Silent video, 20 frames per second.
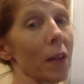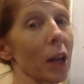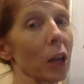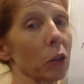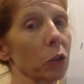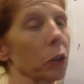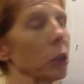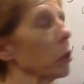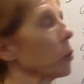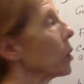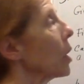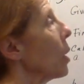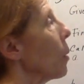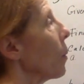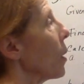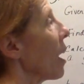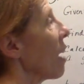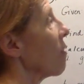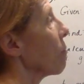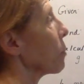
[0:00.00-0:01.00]
the actual yield.
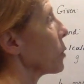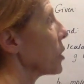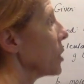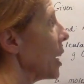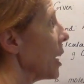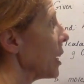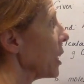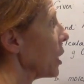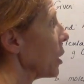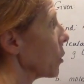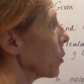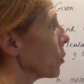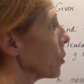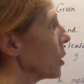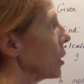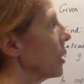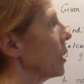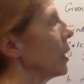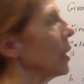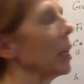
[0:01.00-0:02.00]
We have percent yield.
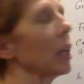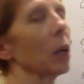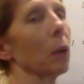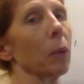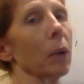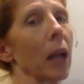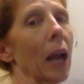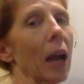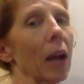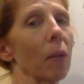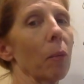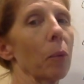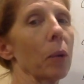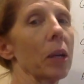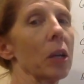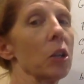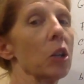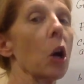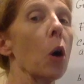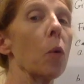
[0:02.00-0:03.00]

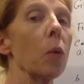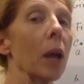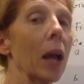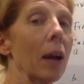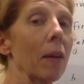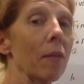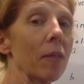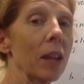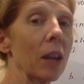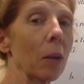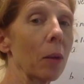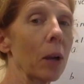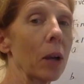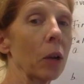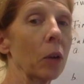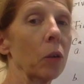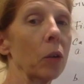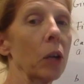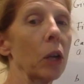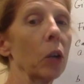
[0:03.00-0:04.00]
We don't have
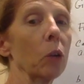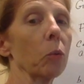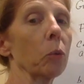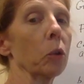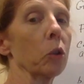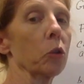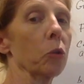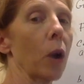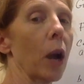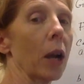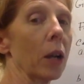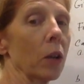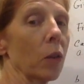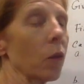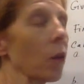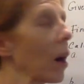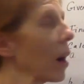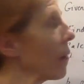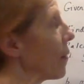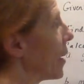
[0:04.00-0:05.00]
theoretical yield. We're trying to
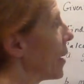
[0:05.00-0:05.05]
find